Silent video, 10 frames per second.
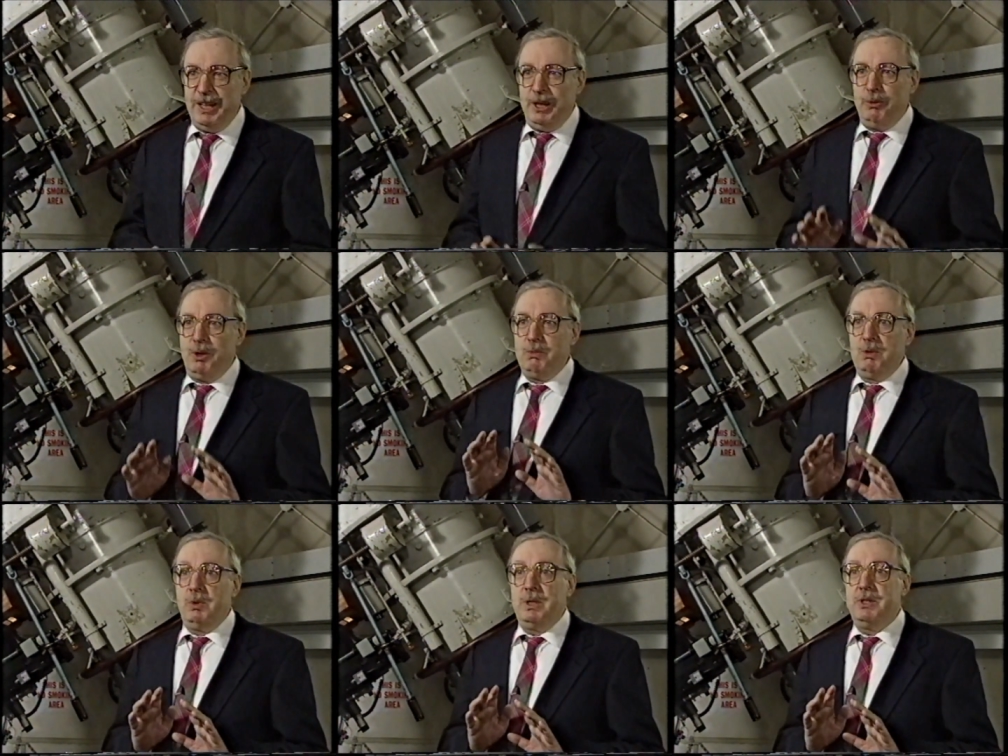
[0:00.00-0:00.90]
What we
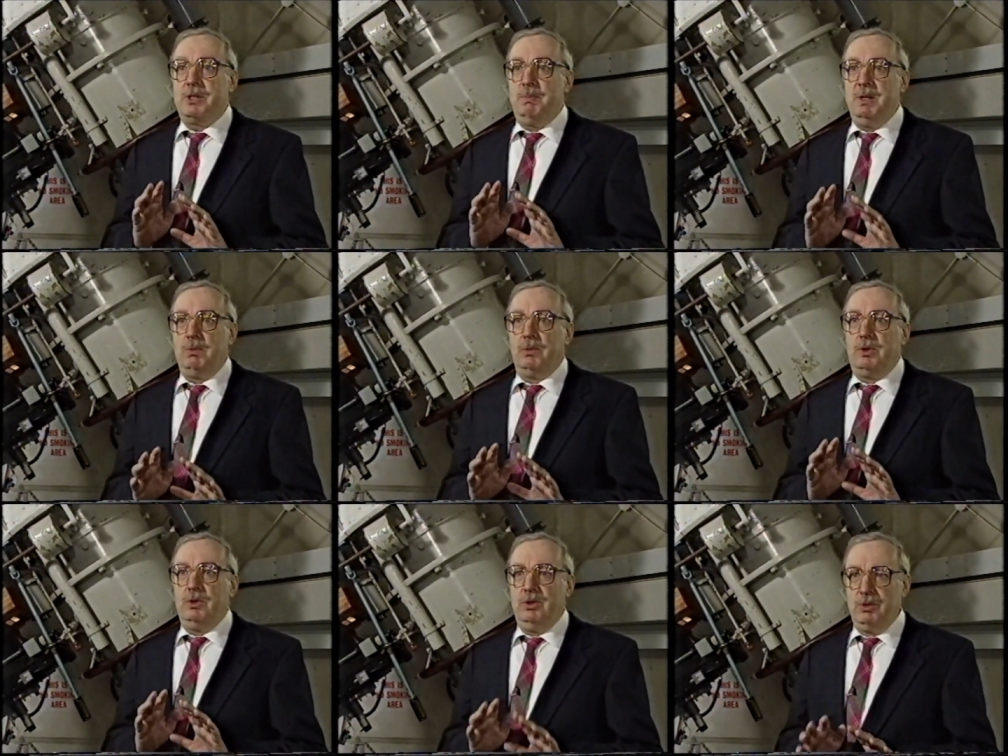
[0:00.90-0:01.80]
want is people to
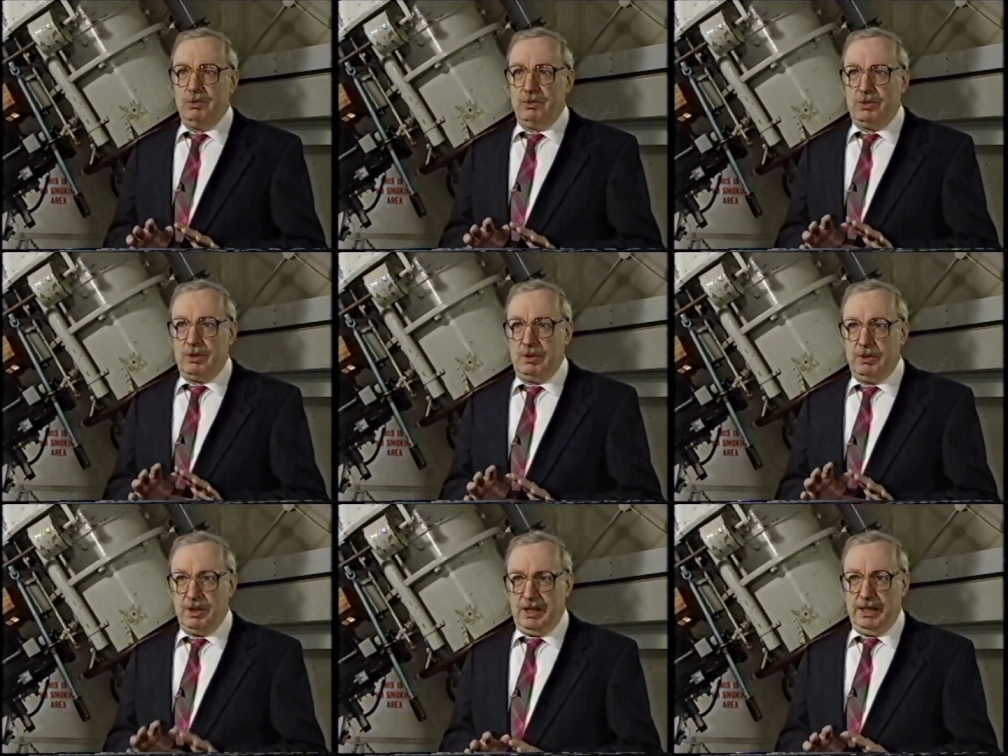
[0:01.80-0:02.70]
use
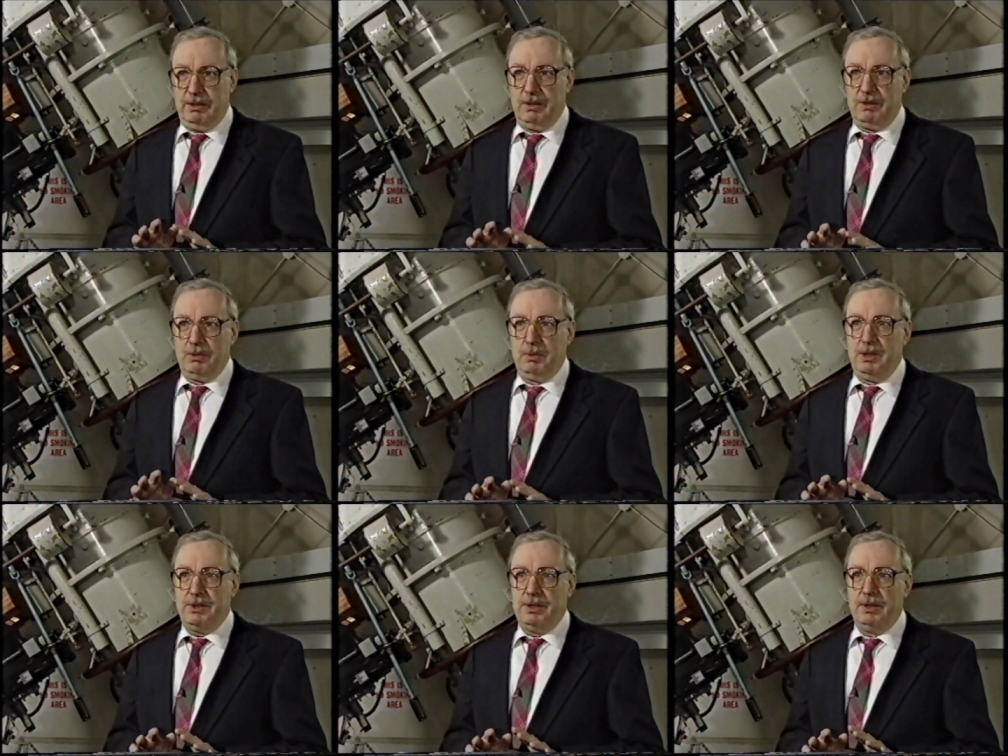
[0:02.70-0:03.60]
the light, not to
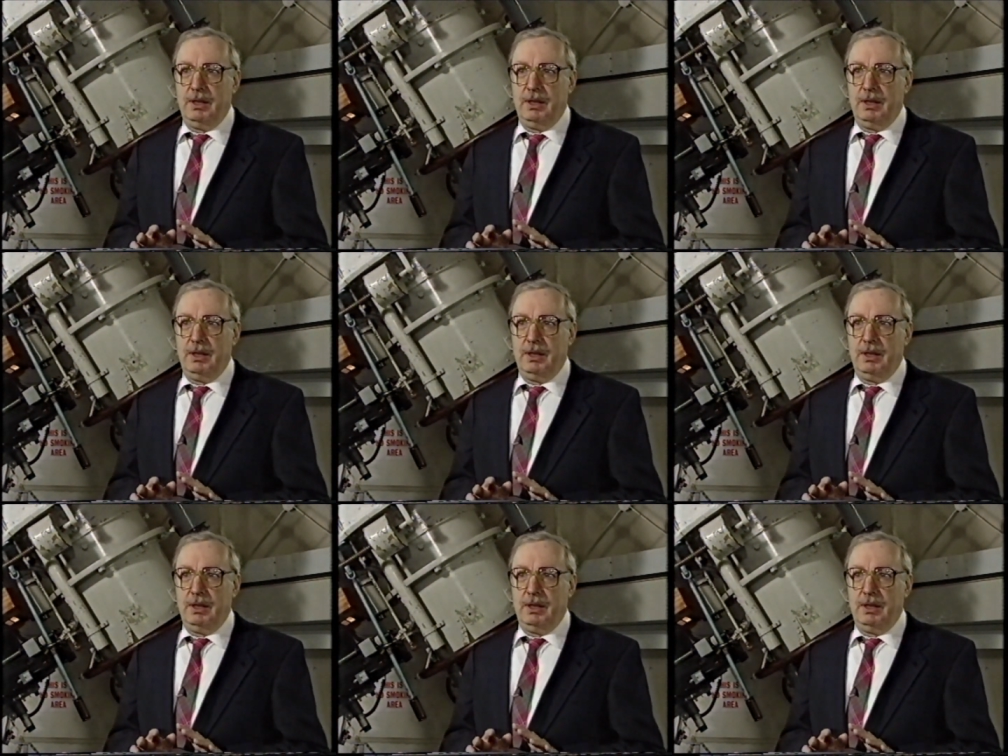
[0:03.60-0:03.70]
waste it.